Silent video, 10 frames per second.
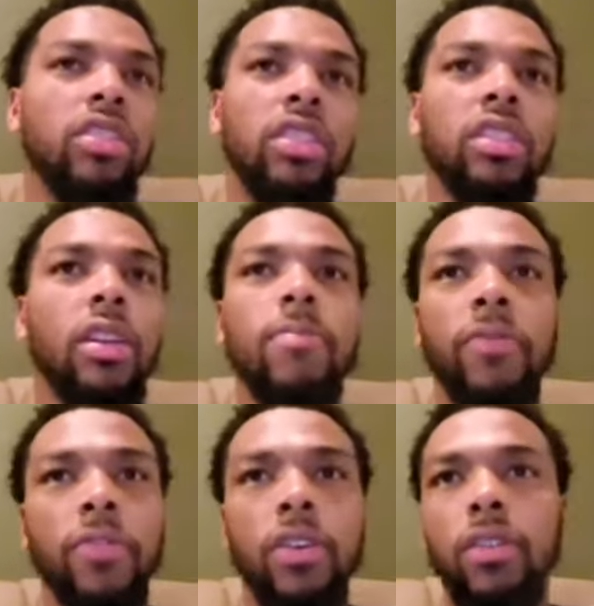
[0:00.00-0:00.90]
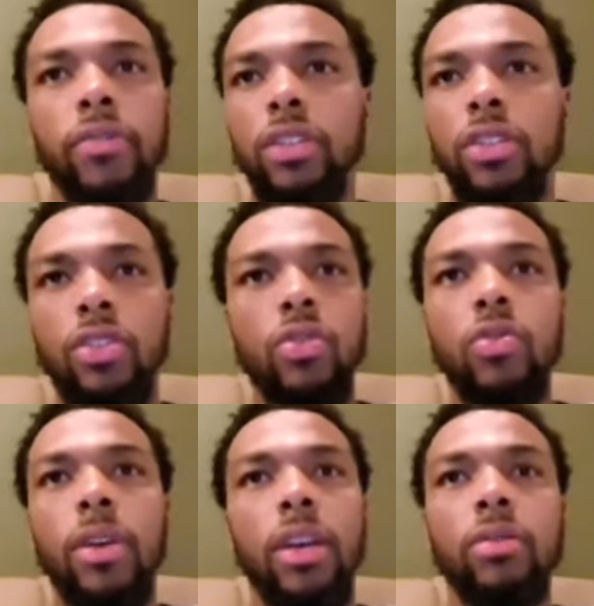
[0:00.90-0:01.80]
And that was just something fun for us to
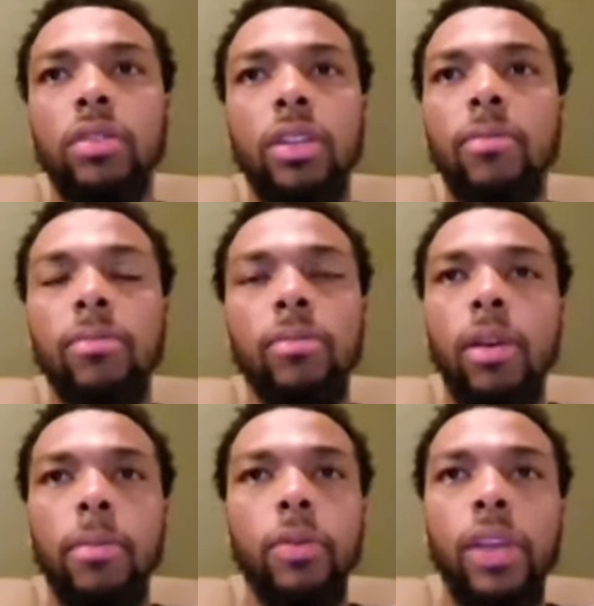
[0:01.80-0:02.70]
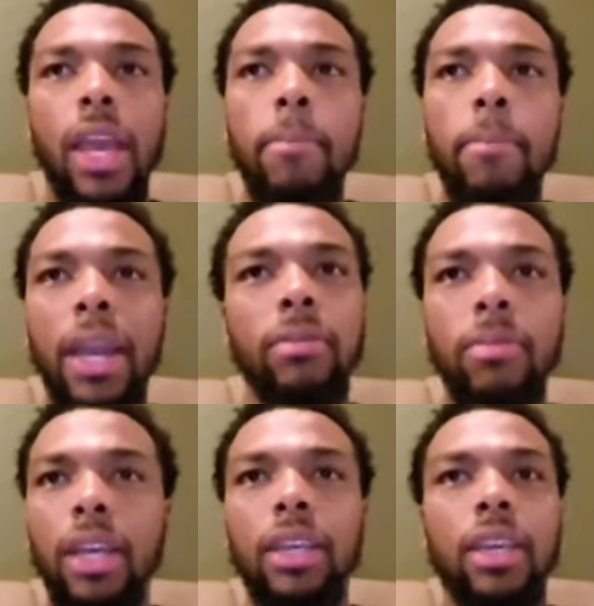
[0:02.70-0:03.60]
do, man. It was something, I mean, we had
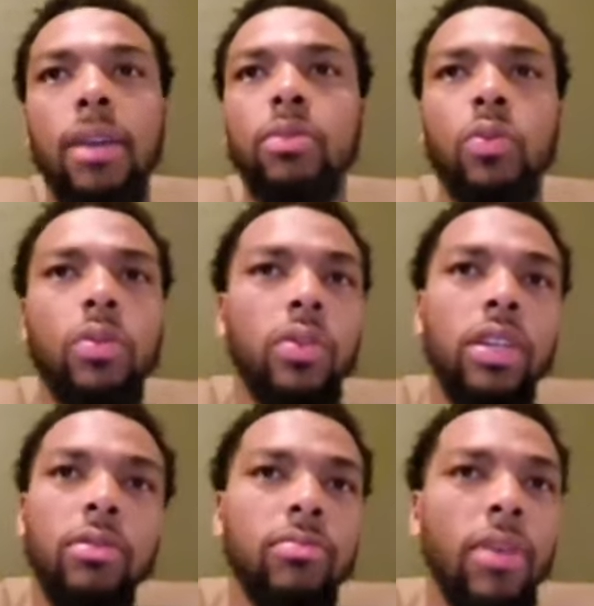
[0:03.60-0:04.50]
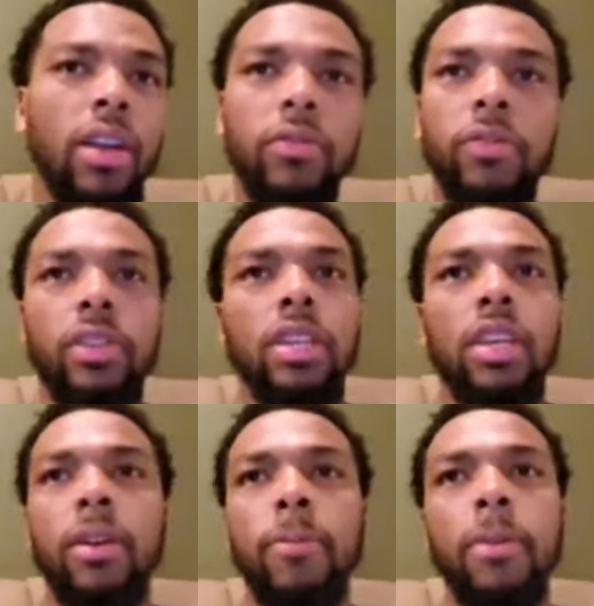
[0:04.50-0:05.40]
back-to-back camps. One week it was Michael
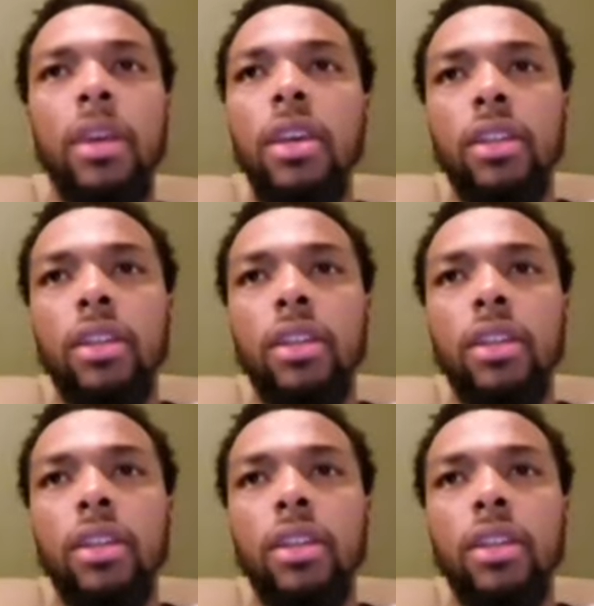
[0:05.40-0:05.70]
Finley camp.